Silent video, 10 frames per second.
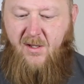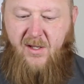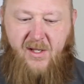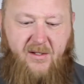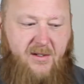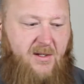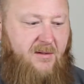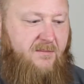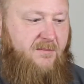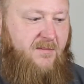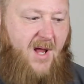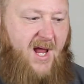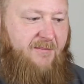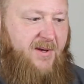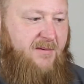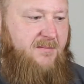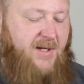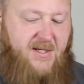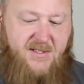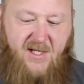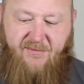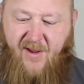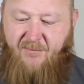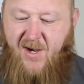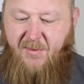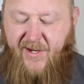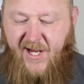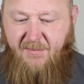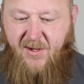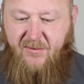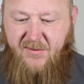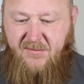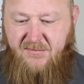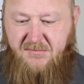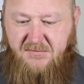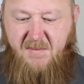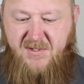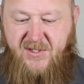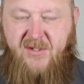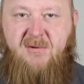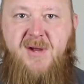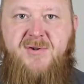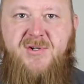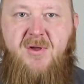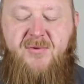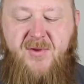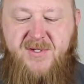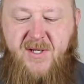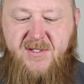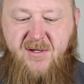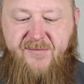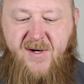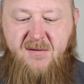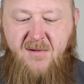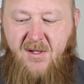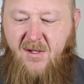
And I've been, like I said, I probably got about maybe 600 rounds or so through this thing so far.